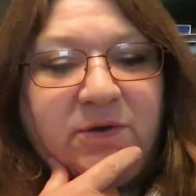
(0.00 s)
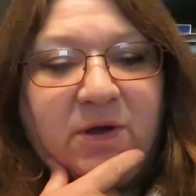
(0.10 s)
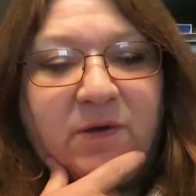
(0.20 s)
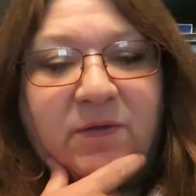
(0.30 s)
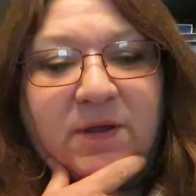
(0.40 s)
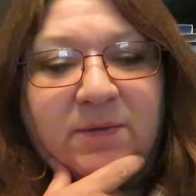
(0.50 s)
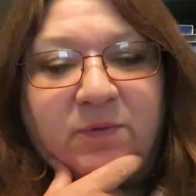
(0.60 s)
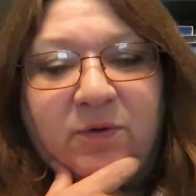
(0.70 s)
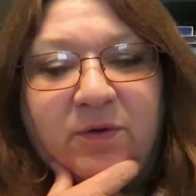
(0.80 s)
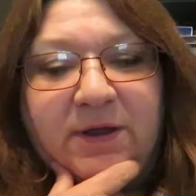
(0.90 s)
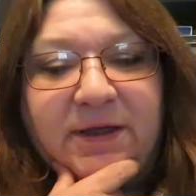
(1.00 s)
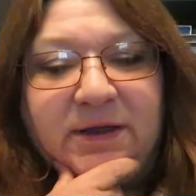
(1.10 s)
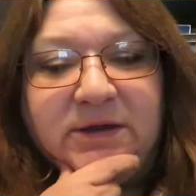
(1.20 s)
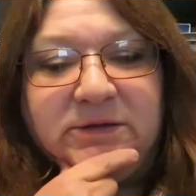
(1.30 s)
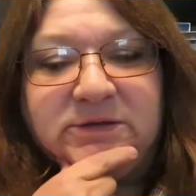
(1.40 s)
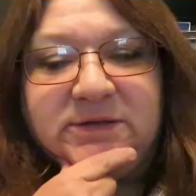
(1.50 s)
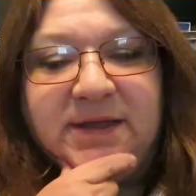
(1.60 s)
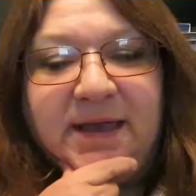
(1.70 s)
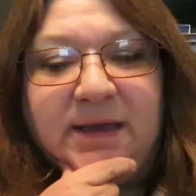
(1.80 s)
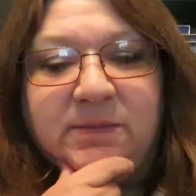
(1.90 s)
know the employees'
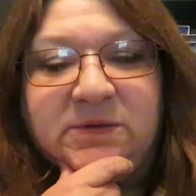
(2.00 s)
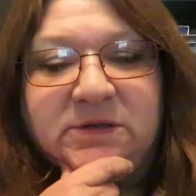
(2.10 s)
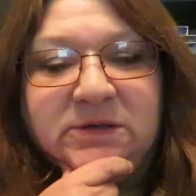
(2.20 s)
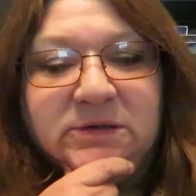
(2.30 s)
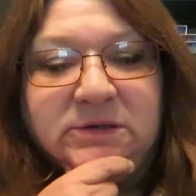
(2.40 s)
names?